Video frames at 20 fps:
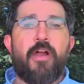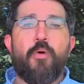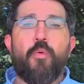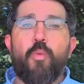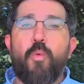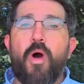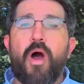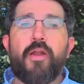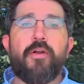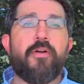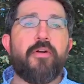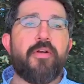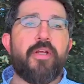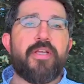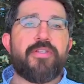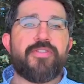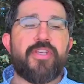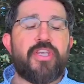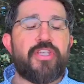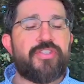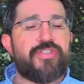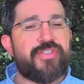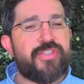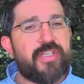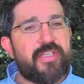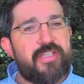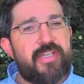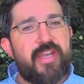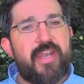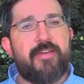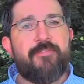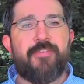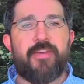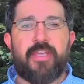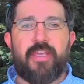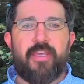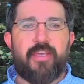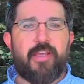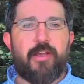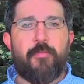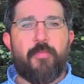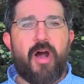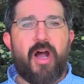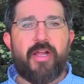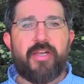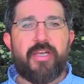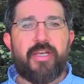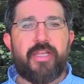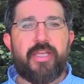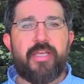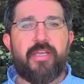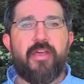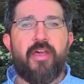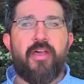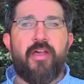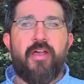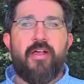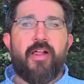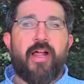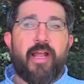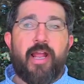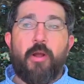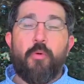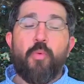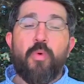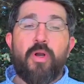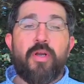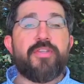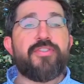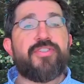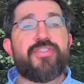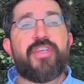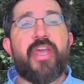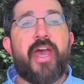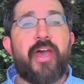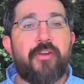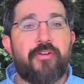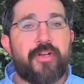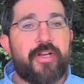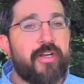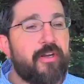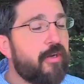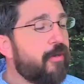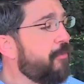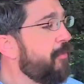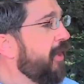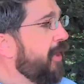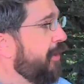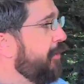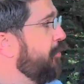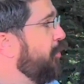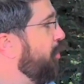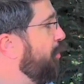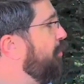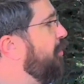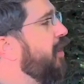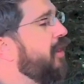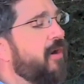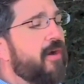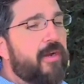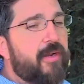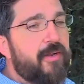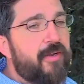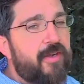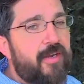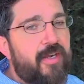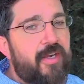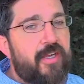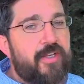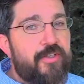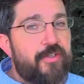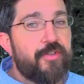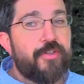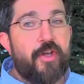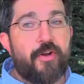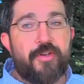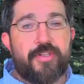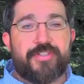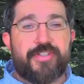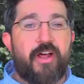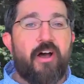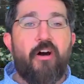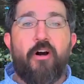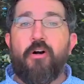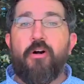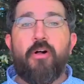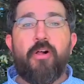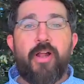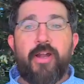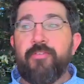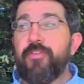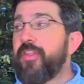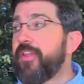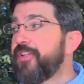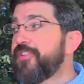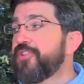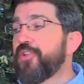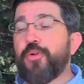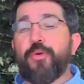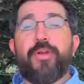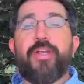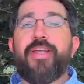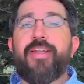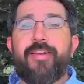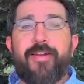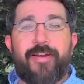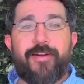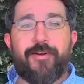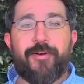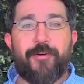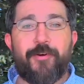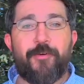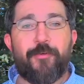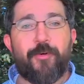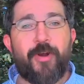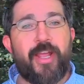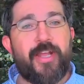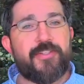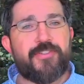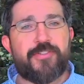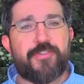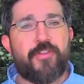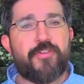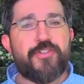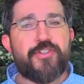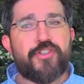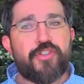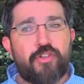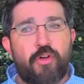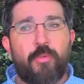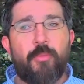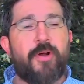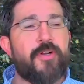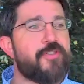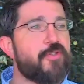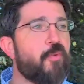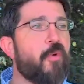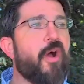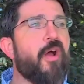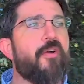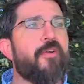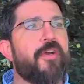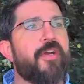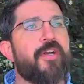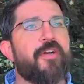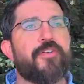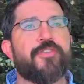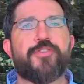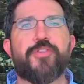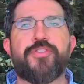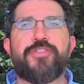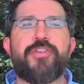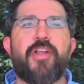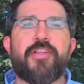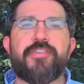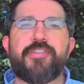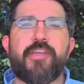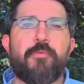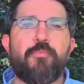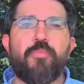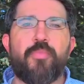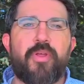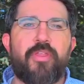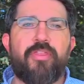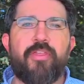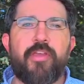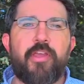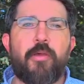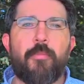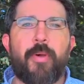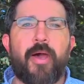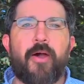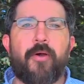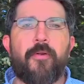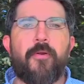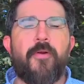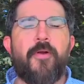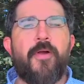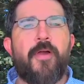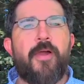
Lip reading: Water is a significant commodity. We're in Seattle here in Marymore Park. You'll notice that everything is green here, right? So there's so much water here, so it's not something we think about.